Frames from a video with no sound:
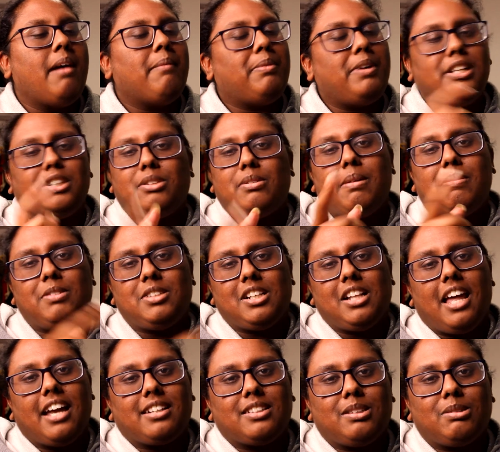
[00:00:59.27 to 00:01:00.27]
Please remember to
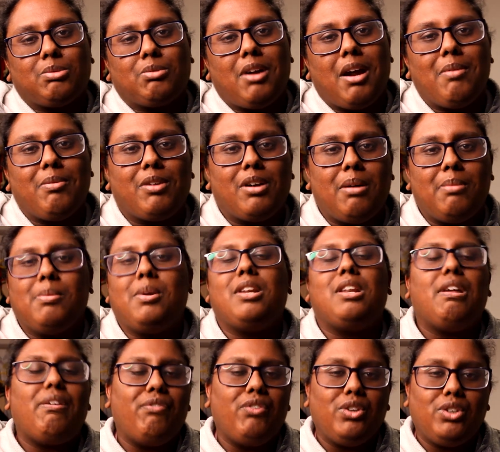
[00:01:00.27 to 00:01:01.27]
like, subscribe, and comment
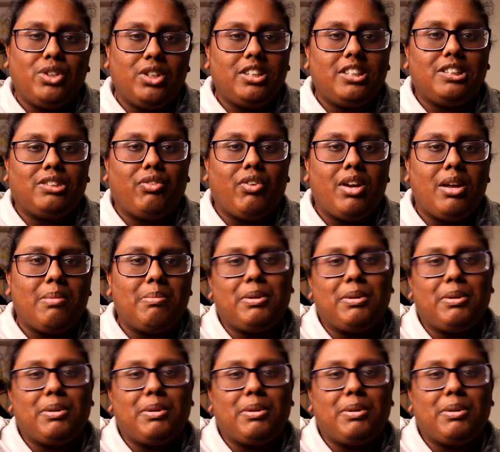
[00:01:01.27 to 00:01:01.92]
if you enjoyed this video,